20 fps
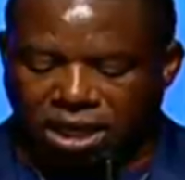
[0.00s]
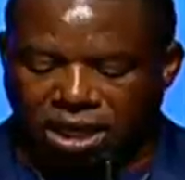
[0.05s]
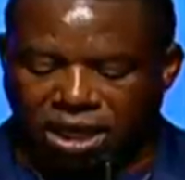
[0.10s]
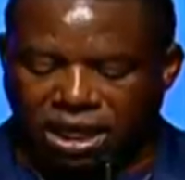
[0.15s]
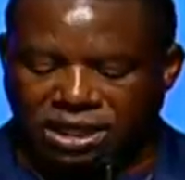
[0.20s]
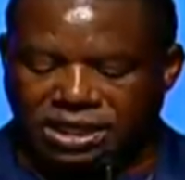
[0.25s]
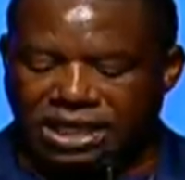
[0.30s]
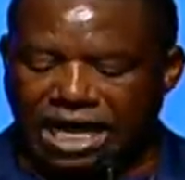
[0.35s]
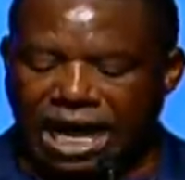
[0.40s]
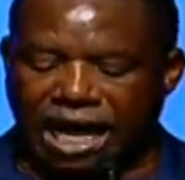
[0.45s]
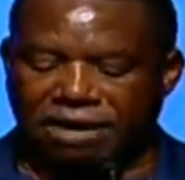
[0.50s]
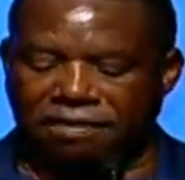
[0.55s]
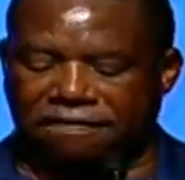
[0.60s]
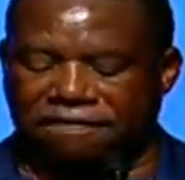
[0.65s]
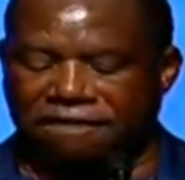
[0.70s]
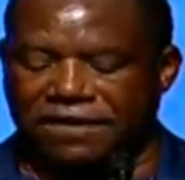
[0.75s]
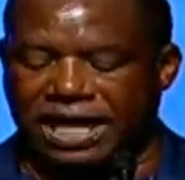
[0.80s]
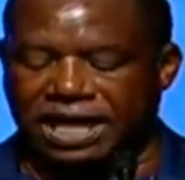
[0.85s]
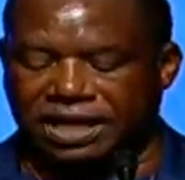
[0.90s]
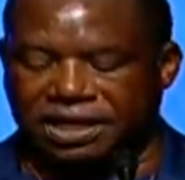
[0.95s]
is not of
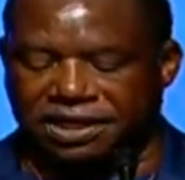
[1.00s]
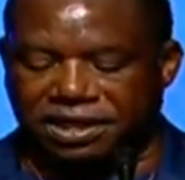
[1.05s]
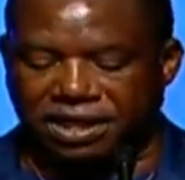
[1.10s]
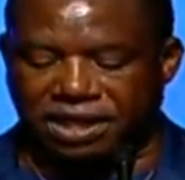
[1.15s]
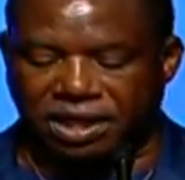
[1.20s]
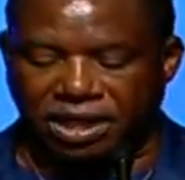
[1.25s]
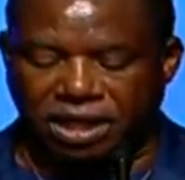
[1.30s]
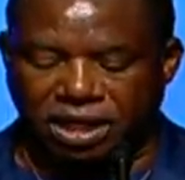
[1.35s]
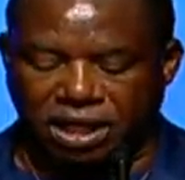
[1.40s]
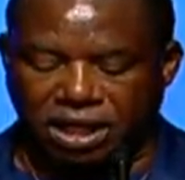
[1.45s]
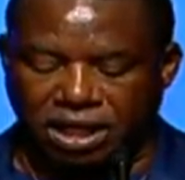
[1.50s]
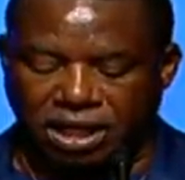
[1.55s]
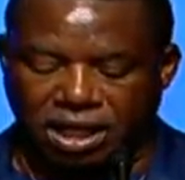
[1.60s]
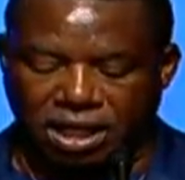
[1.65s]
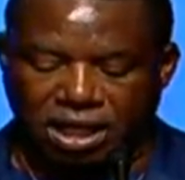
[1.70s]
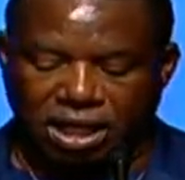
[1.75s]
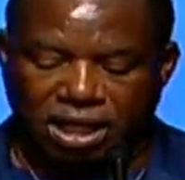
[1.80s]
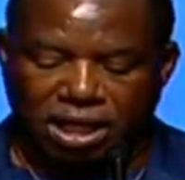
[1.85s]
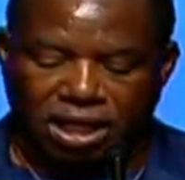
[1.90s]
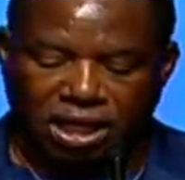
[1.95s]
faith
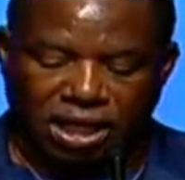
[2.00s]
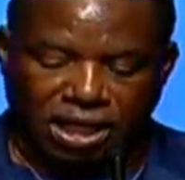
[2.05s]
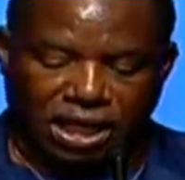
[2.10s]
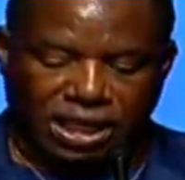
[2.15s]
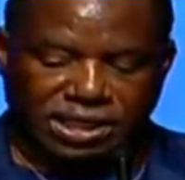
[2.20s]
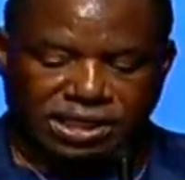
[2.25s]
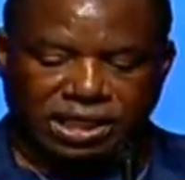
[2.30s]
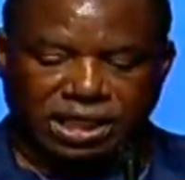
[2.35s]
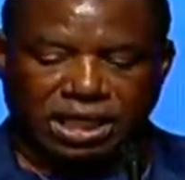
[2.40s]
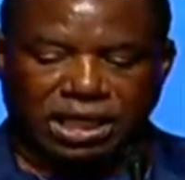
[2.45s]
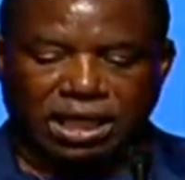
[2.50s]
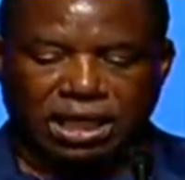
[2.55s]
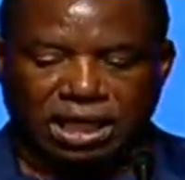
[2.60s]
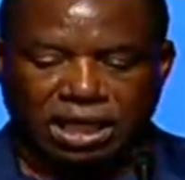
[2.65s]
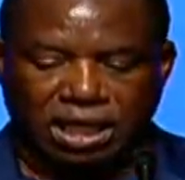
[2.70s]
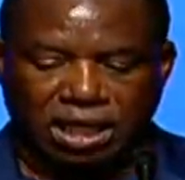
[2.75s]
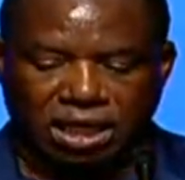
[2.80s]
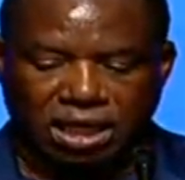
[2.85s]
is sin.